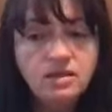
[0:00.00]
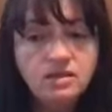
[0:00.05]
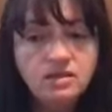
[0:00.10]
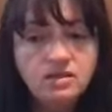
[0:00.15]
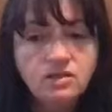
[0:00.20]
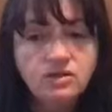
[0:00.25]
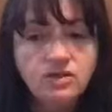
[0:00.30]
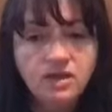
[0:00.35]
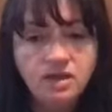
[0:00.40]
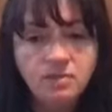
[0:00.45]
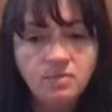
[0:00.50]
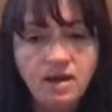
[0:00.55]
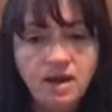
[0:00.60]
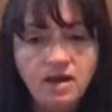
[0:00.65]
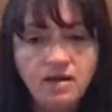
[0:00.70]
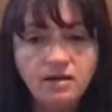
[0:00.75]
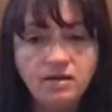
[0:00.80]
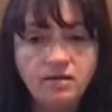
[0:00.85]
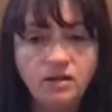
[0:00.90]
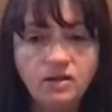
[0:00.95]
So think about
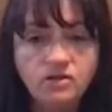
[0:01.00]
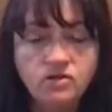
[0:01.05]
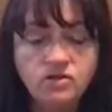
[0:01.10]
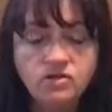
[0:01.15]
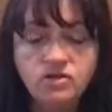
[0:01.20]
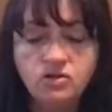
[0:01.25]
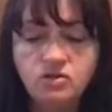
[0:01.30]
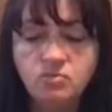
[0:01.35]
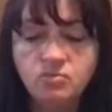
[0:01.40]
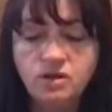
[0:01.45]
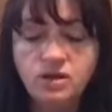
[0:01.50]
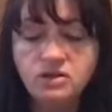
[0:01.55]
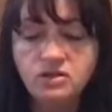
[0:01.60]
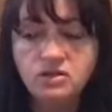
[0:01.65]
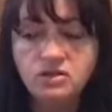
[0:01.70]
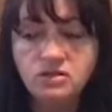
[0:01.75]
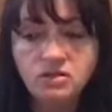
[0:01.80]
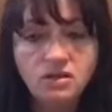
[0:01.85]
an electric toothbrush.